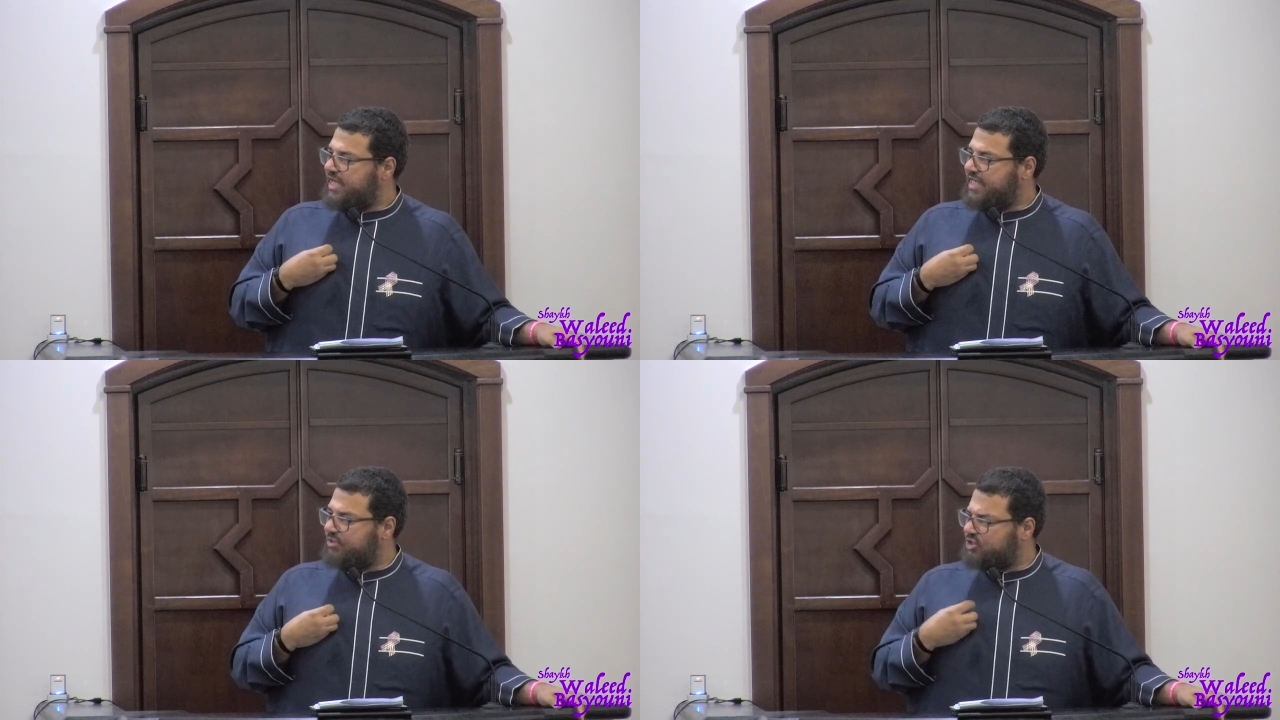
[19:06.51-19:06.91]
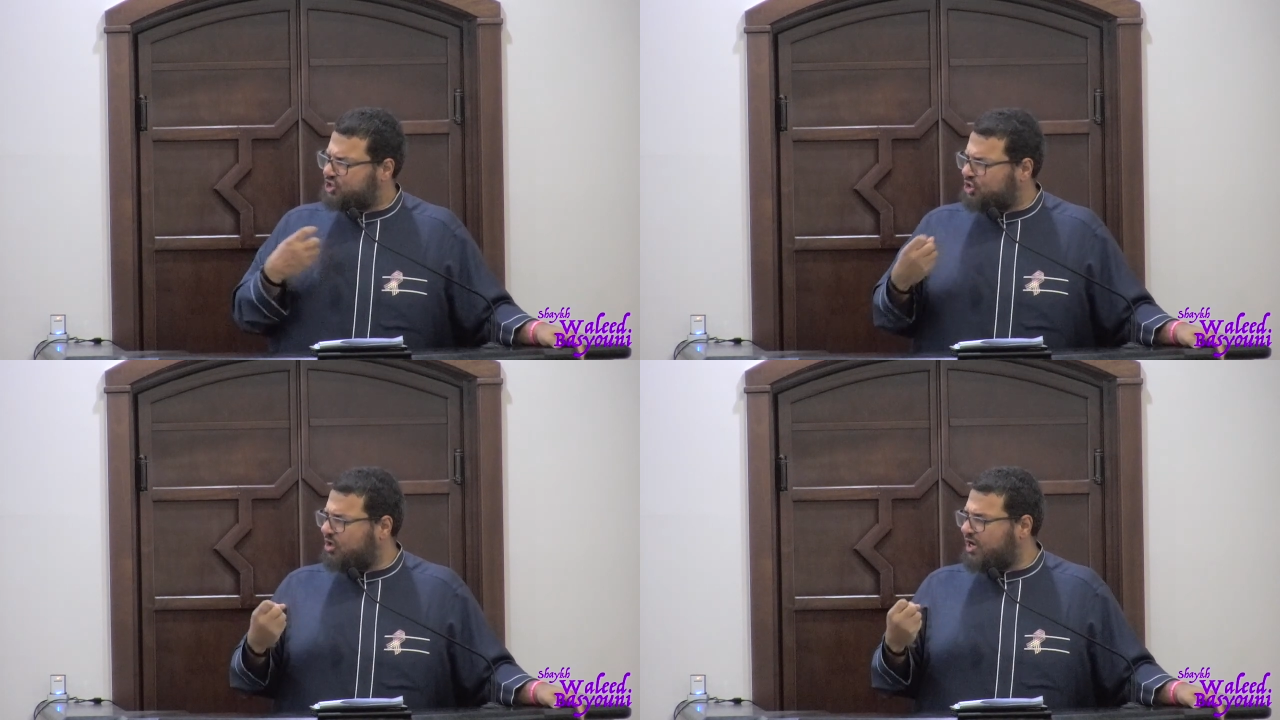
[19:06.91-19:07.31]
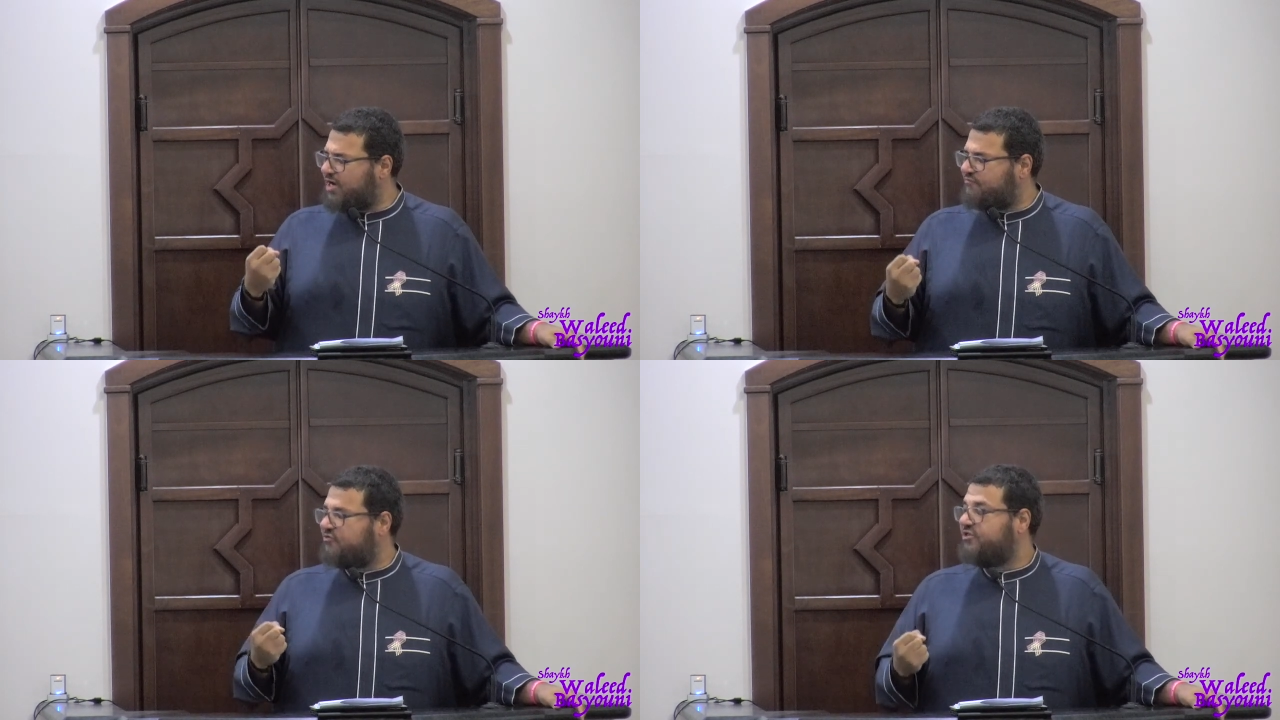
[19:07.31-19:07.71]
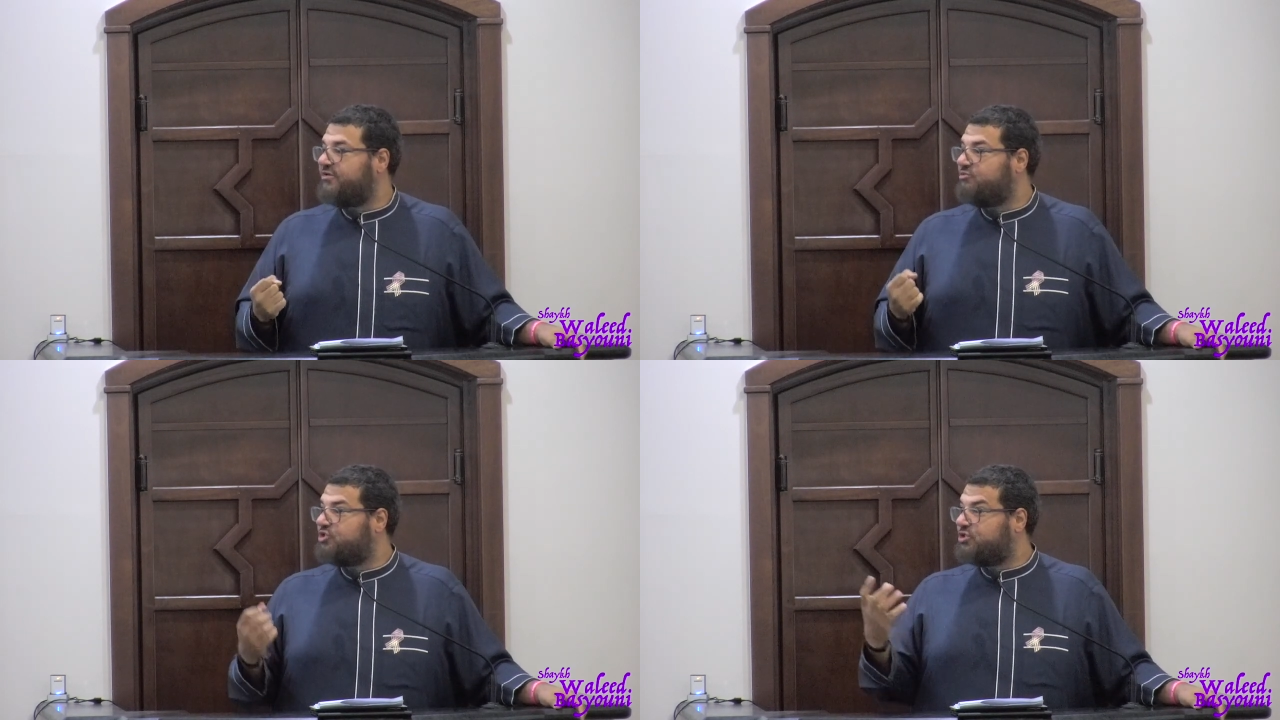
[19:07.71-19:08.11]
it's so hard for
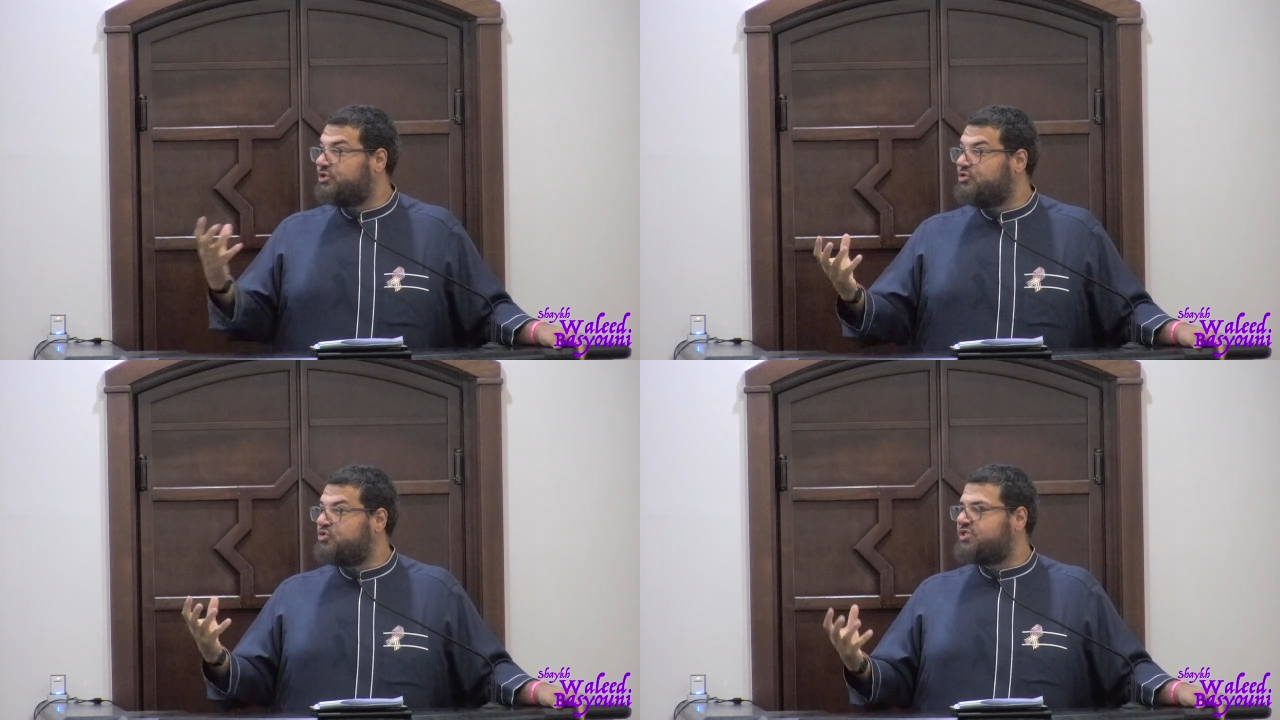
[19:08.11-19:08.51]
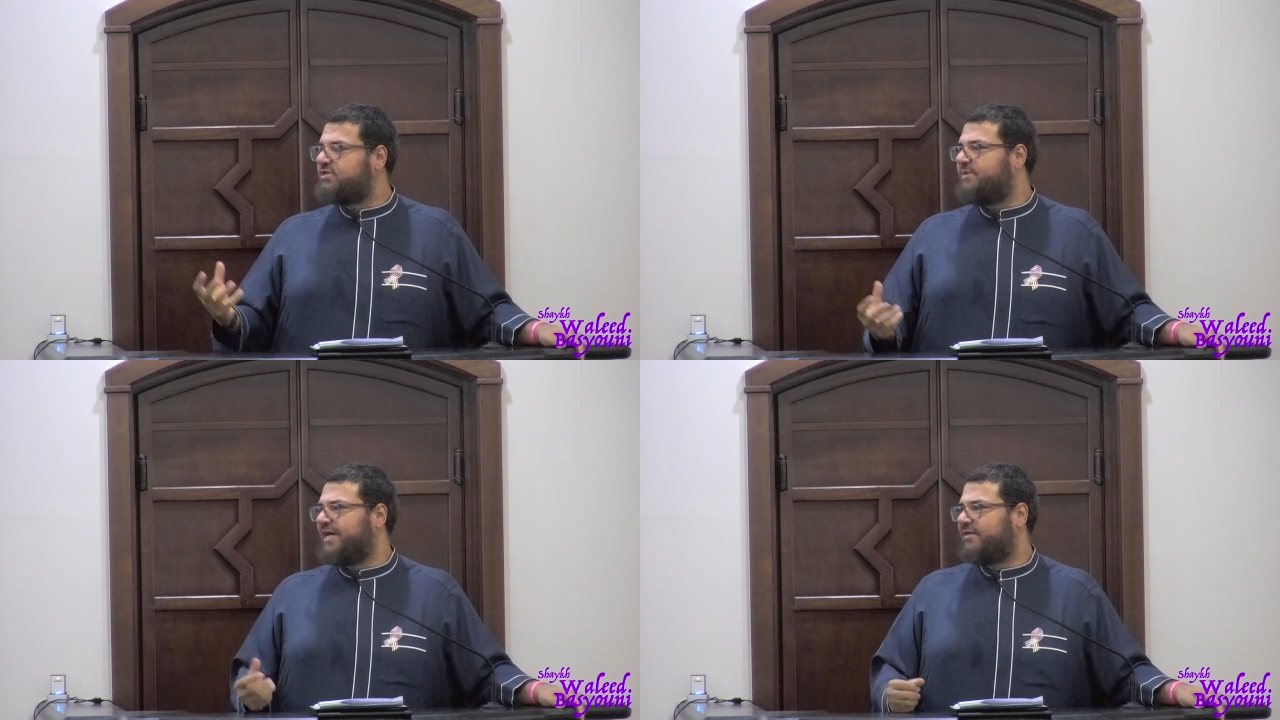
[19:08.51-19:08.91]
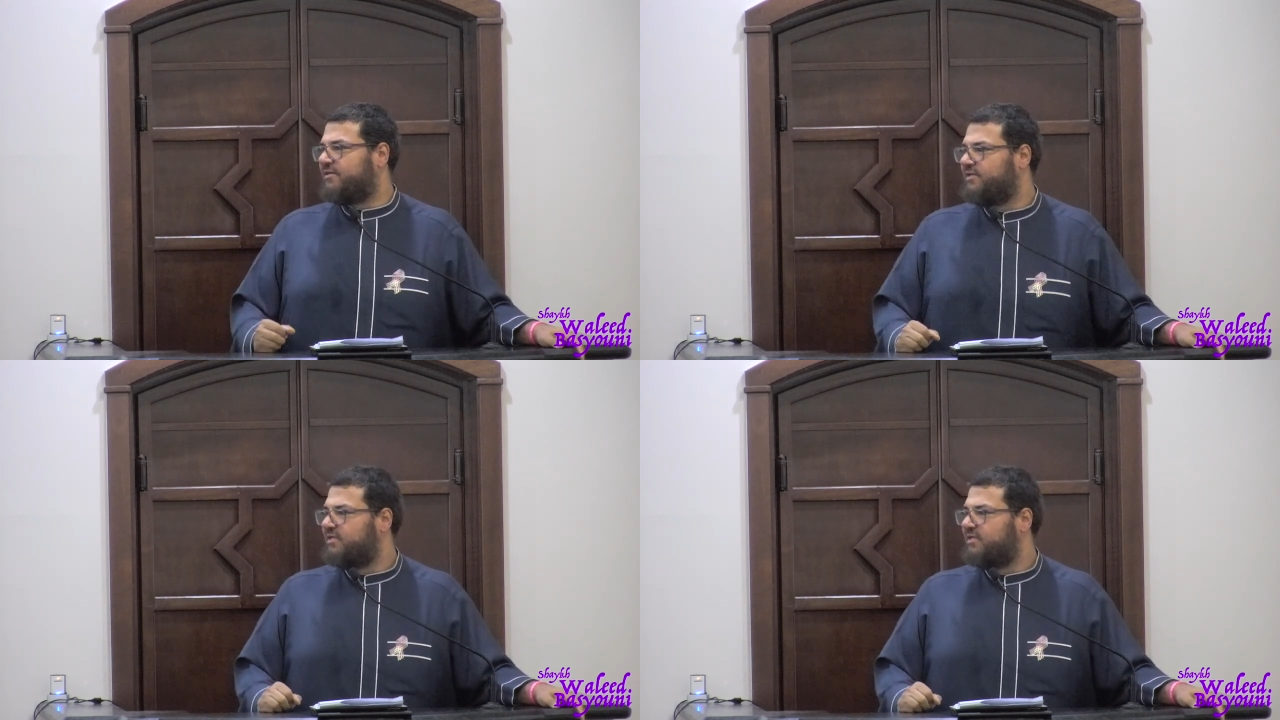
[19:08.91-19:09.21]
them to lose the battle